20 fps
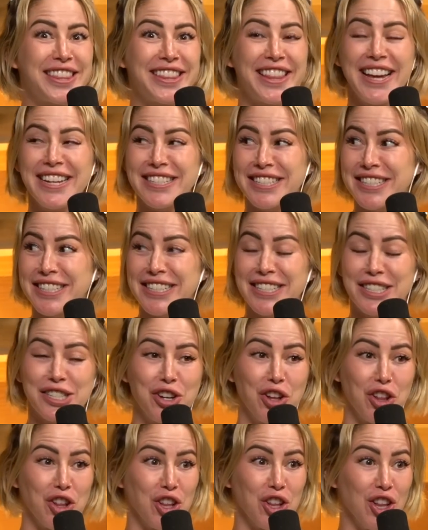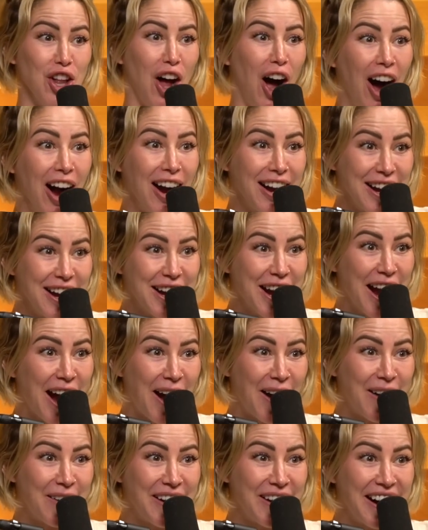This is long
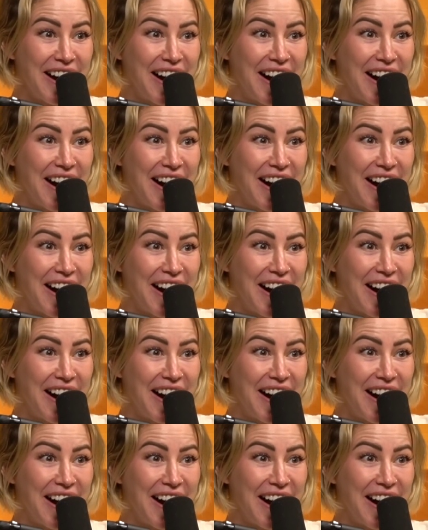ago?